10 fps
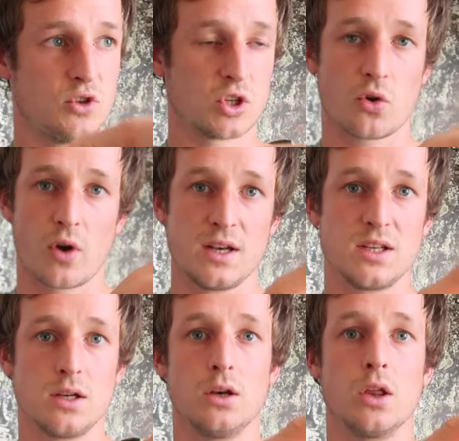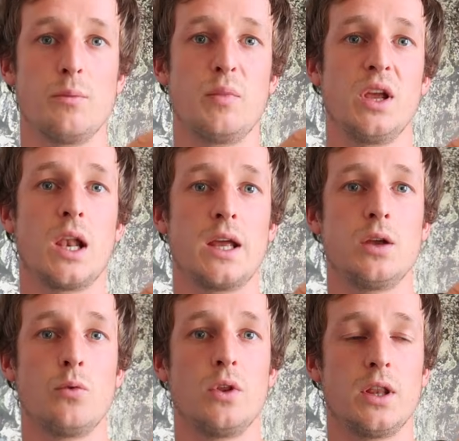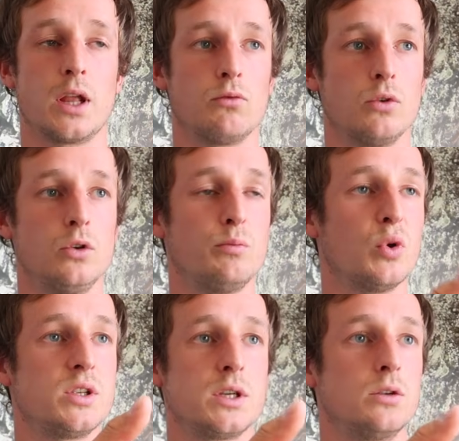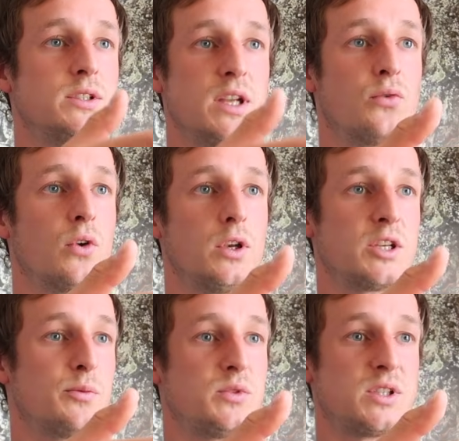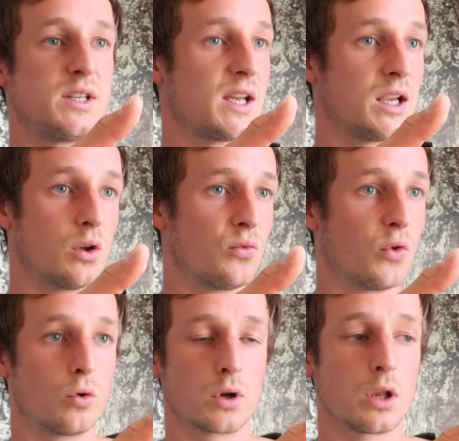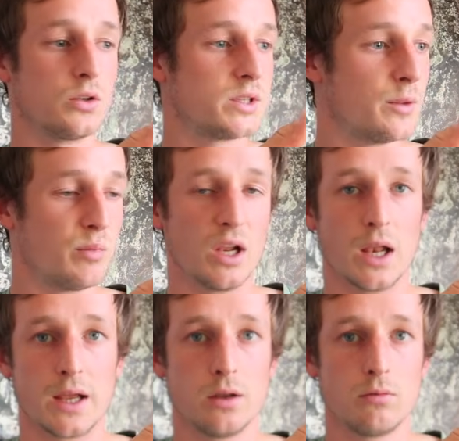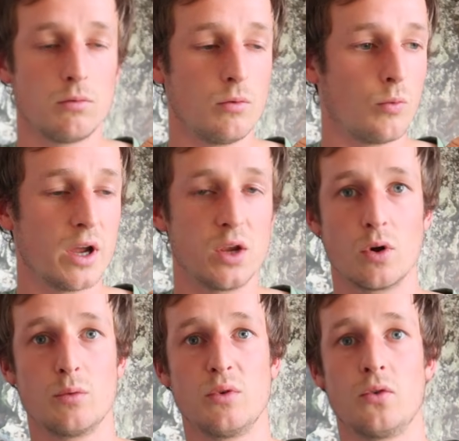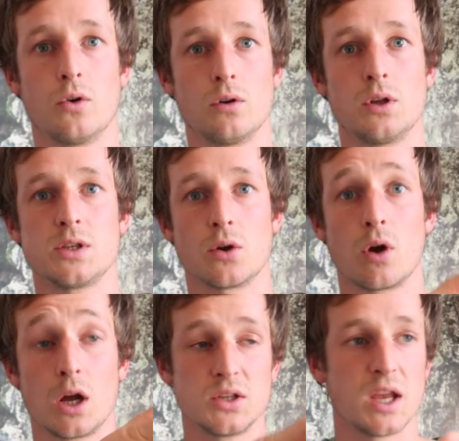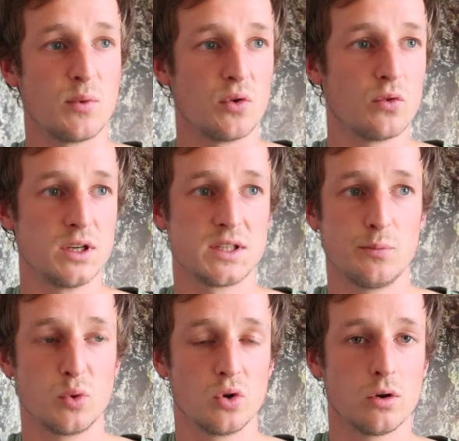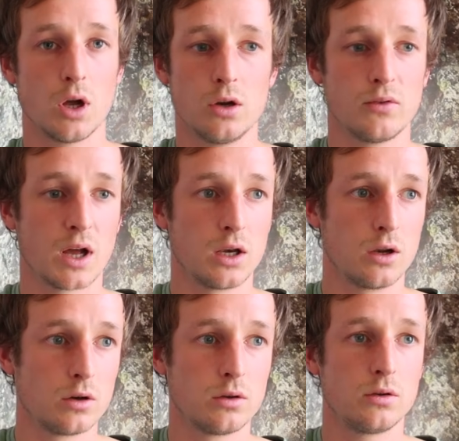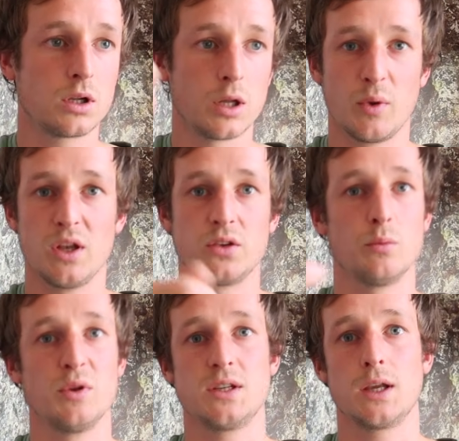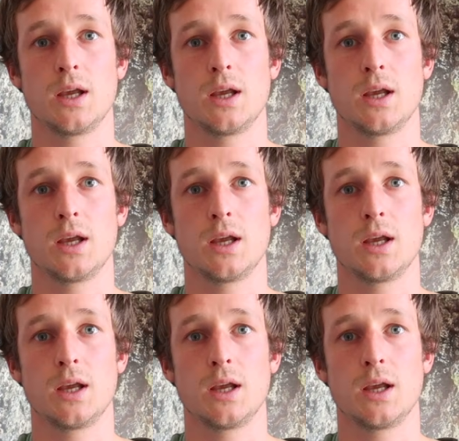just created another belay within that route, but it's no different to taking a fall close to the belay where you were before. So I just keep it really simple, overhand knot, clip it into a piece of